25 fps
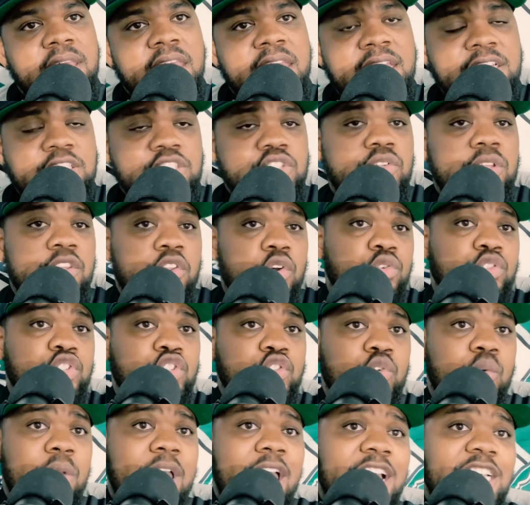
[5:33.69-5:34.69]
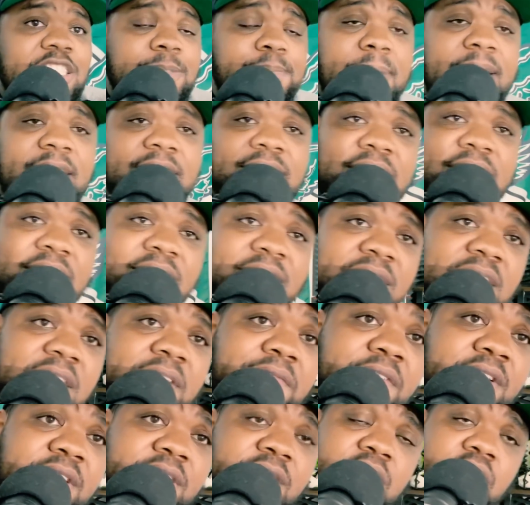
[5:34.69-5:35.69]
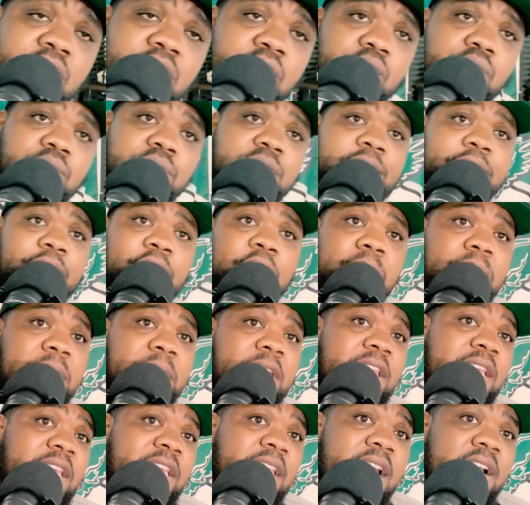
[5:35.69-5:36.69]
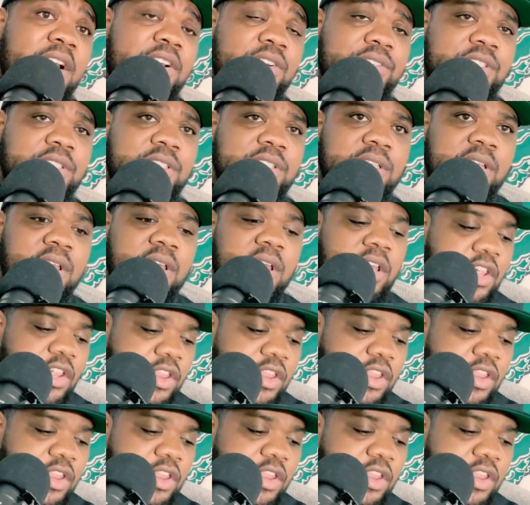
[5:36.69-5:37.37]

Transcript: in those two aspects as defense goes for many years.